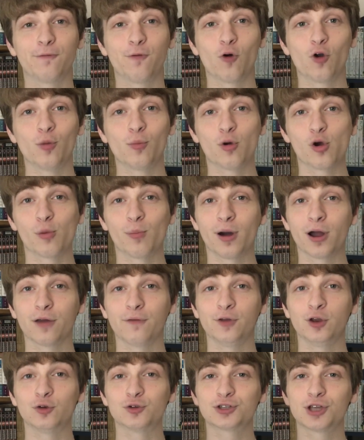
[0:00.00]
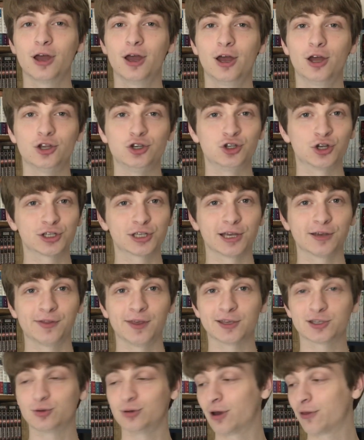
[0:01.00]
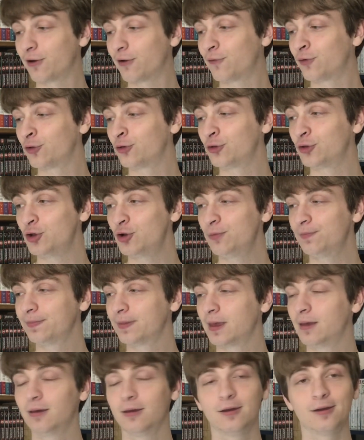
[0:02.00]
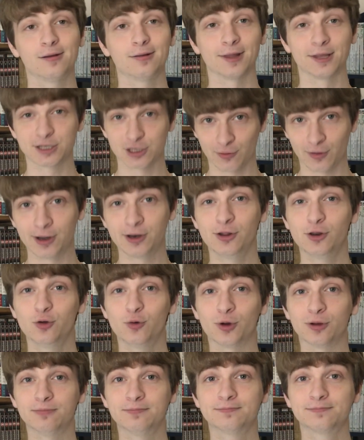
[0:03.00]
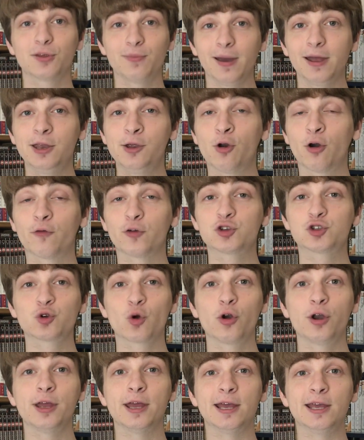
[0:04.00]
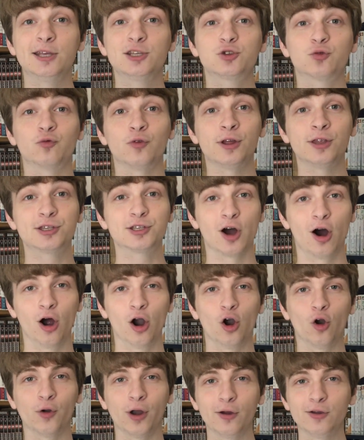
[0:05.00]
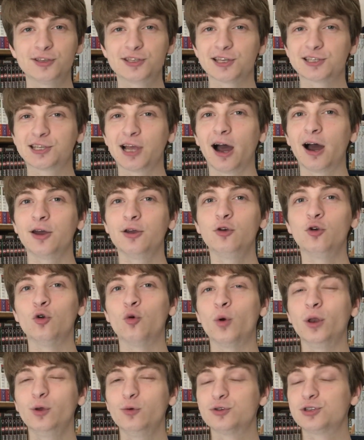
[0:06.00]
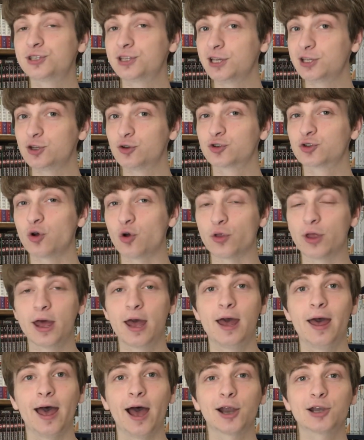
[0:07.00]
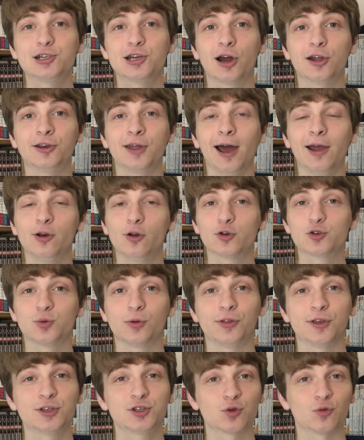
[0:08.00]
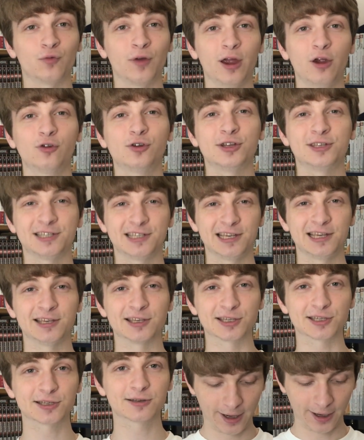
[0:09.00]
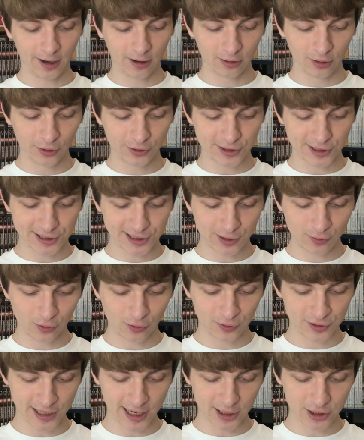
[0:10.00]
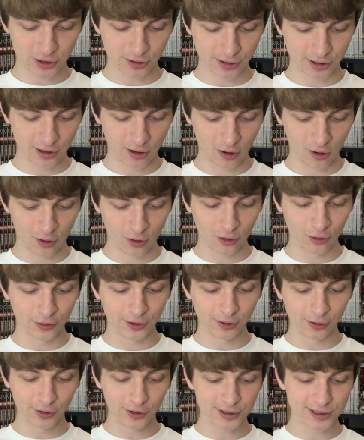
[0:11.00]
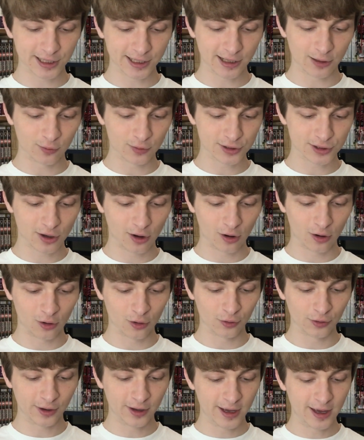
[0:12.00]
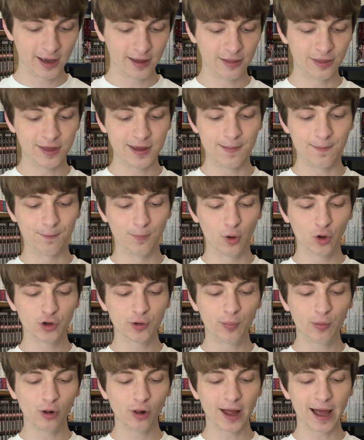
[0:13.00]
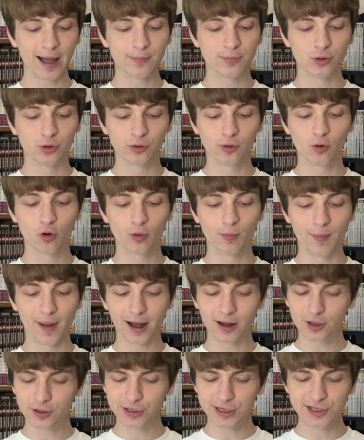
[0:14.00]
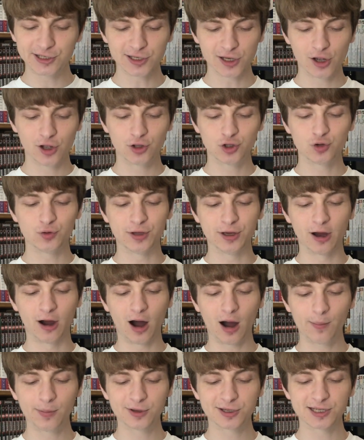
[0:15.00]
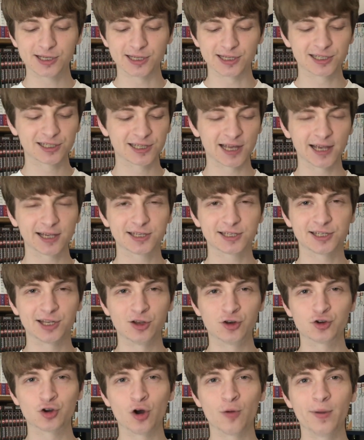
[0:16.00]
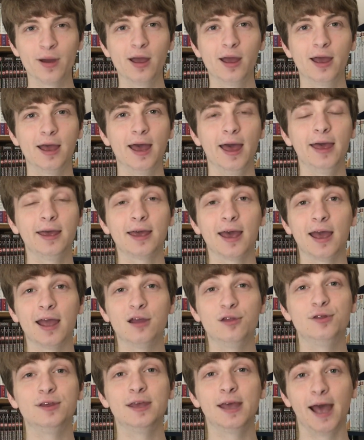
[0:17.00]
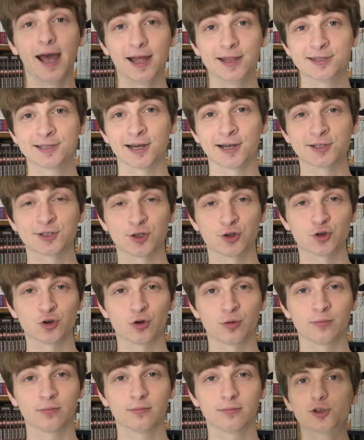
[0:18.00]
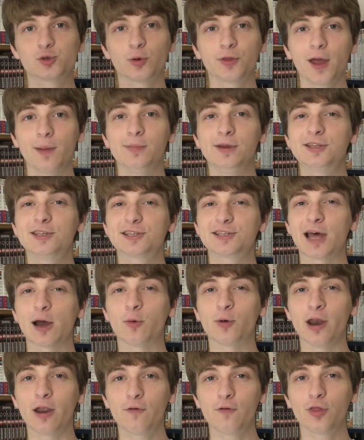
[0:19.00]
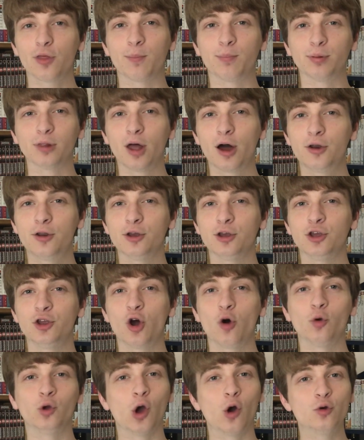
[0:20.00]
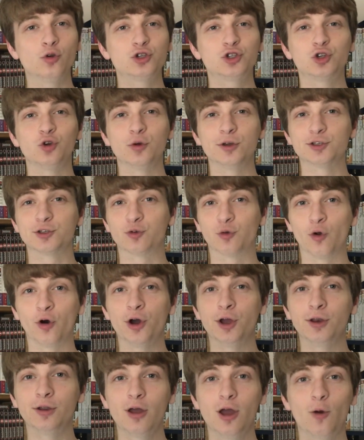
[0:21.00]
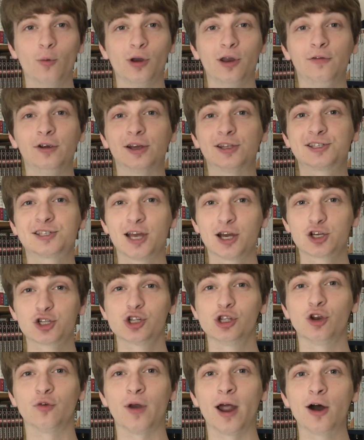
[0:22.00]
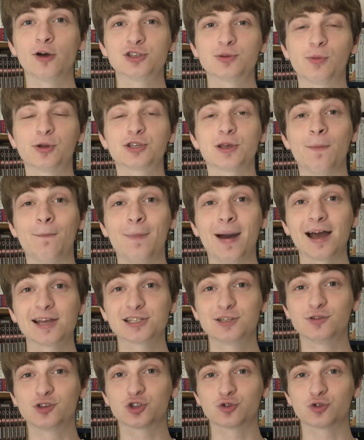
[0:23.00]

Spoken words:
for more manga videos just like this. So without further ado, let's get right into it. So the main hero of our story is Rintaro. Now he's this guy who, when he was 6 years old, actually got diagnosed with this rare disease. I gotta look to see what it was actually called. It looks like it was called the Multiple Abnormalities to the Opposite Sex Syndrome, aka the hentai syndrome. So what that means is that whenever the blood, goes to his groin, whenever he gets sexually aroused, it puts a massive